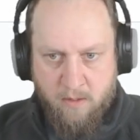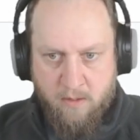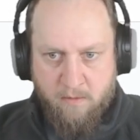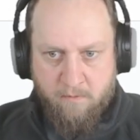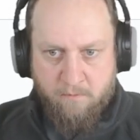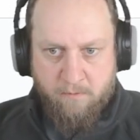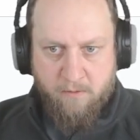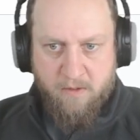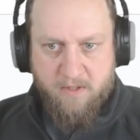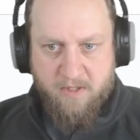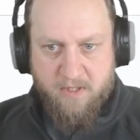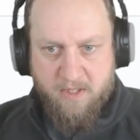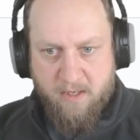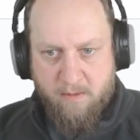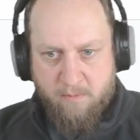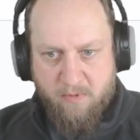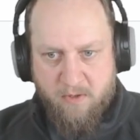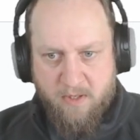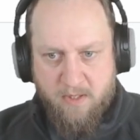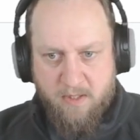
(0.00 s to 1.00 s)
First
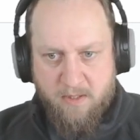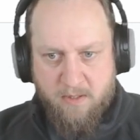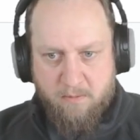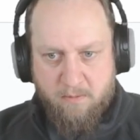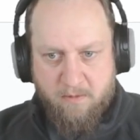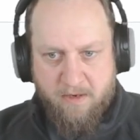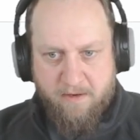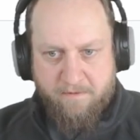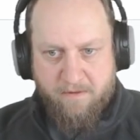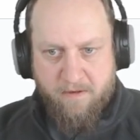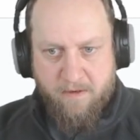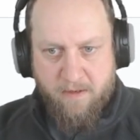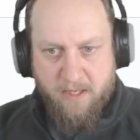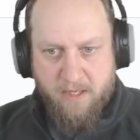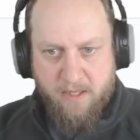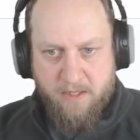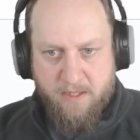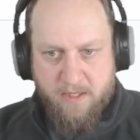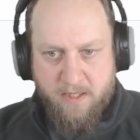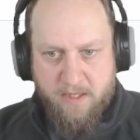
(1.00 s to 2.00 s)
step is we have an
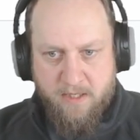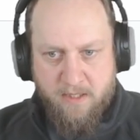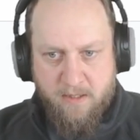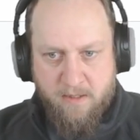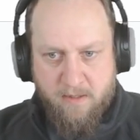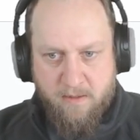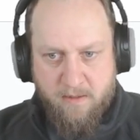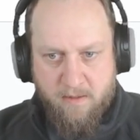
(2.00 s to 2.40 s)
idea,